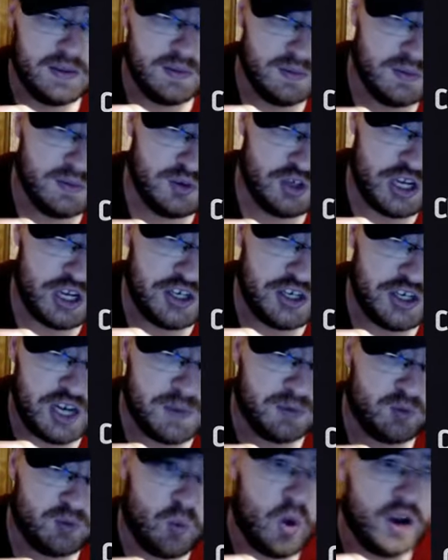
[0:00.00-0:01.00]
J.J.
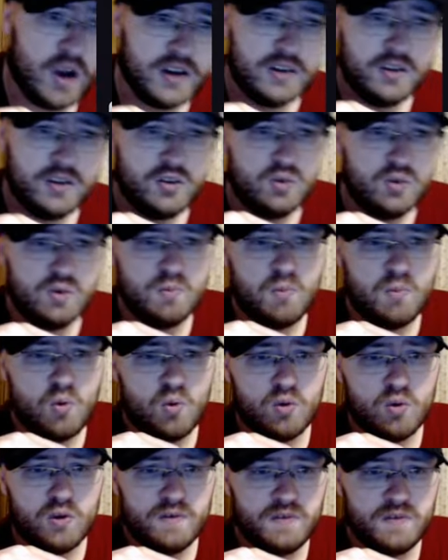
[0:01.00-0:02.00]
Abrams wanted to do
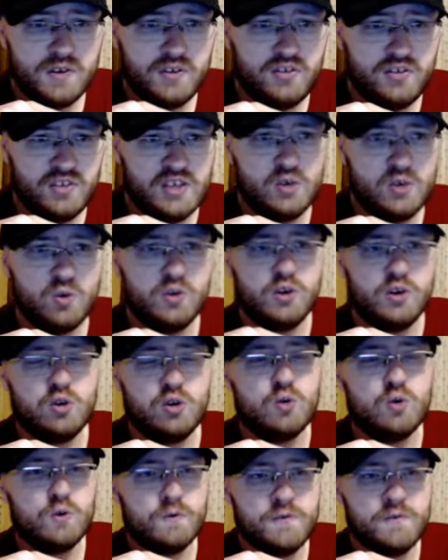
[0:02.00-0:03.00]
more of a sequel to
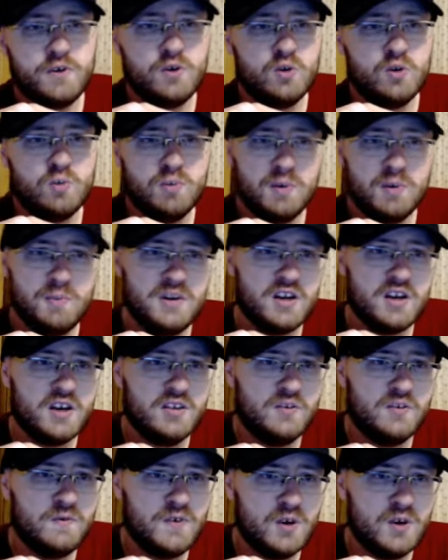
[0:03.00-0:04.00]
Cloverfield, but
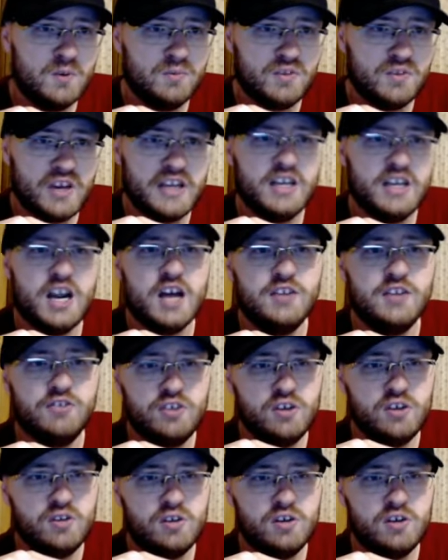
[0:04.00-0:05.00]
because films like
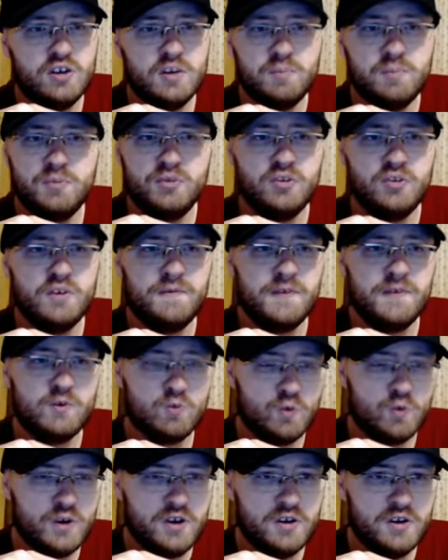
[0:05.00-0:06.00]
Godzilla and Pacific
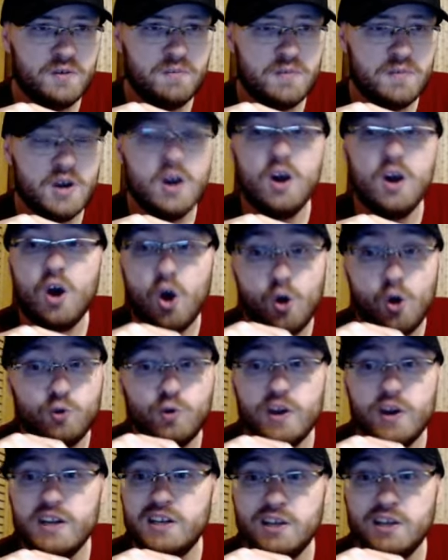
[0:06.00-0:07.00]
Rim, oh
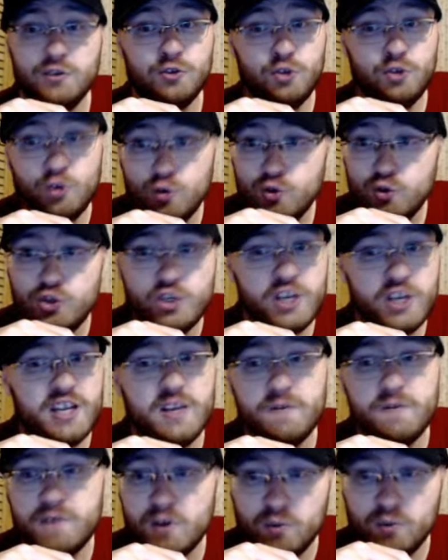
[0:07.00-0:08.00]
great, because two
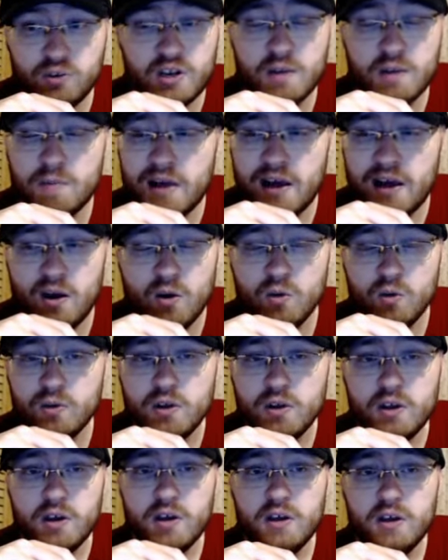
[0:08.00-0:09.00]
shitty films come out
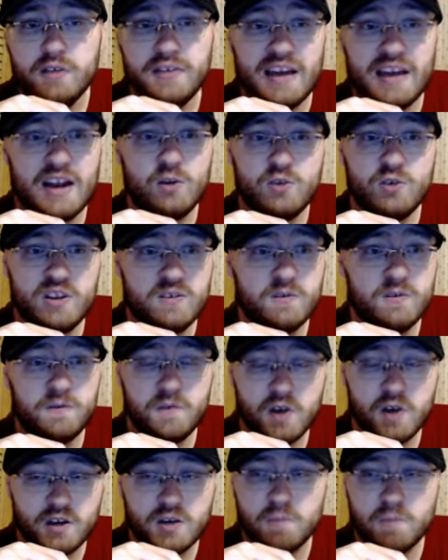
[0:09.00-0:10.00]
that I don't give a
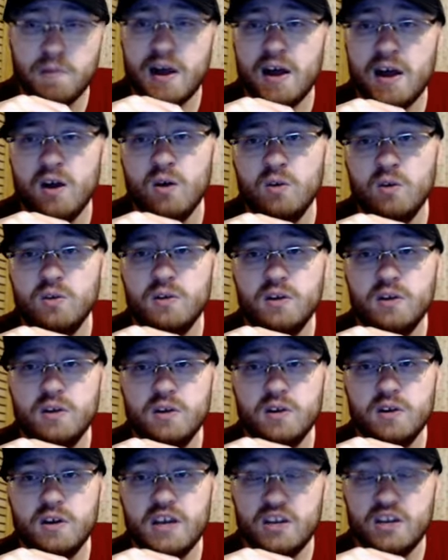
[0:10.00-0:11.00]
fuck about,
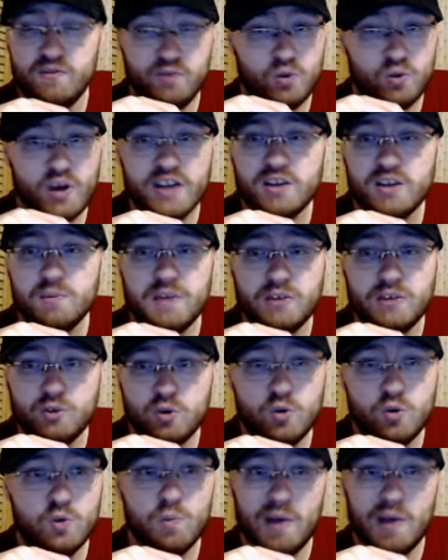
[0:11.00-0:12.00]
and if you like them, that's
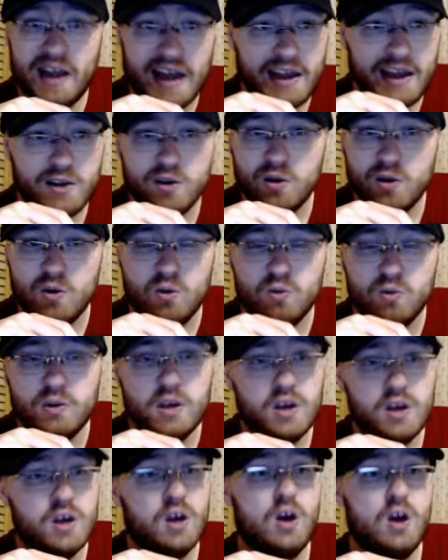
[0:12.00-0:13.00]
cool, but I don't.
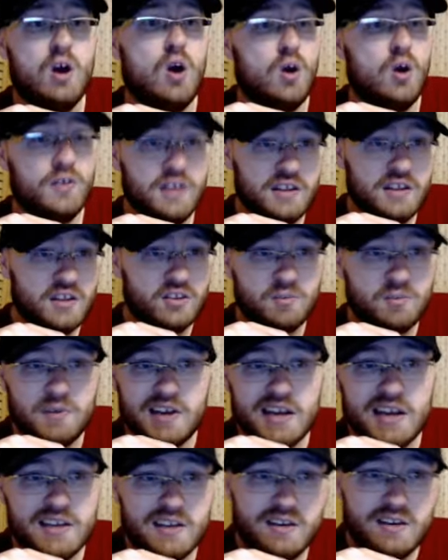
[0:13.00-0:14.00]
Oh, that doesn't mean
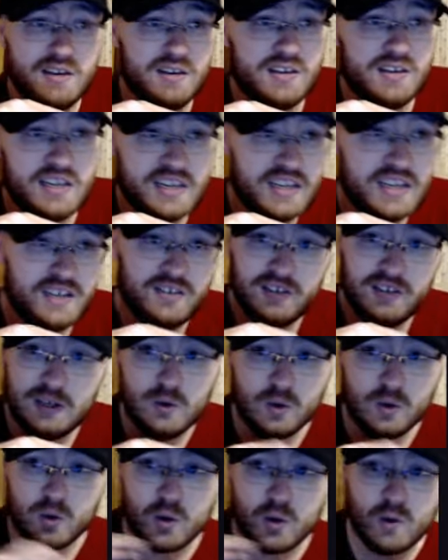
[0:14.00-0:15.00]
I can get a
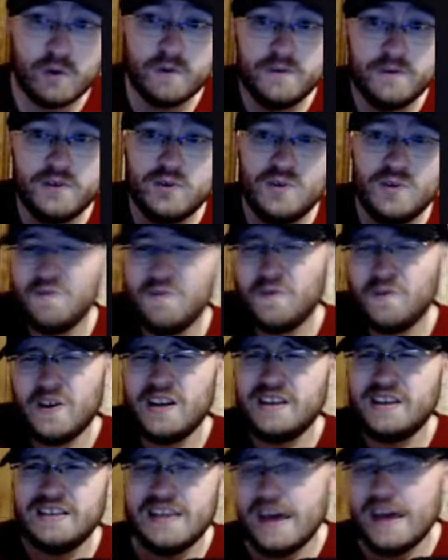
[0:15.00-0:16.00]
secret Cloverfield? Fuck
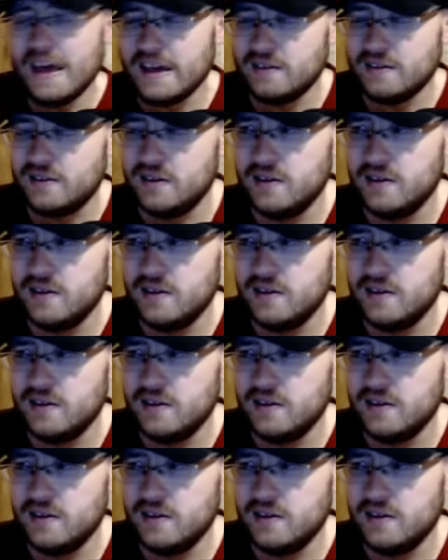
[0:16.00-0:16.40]
that.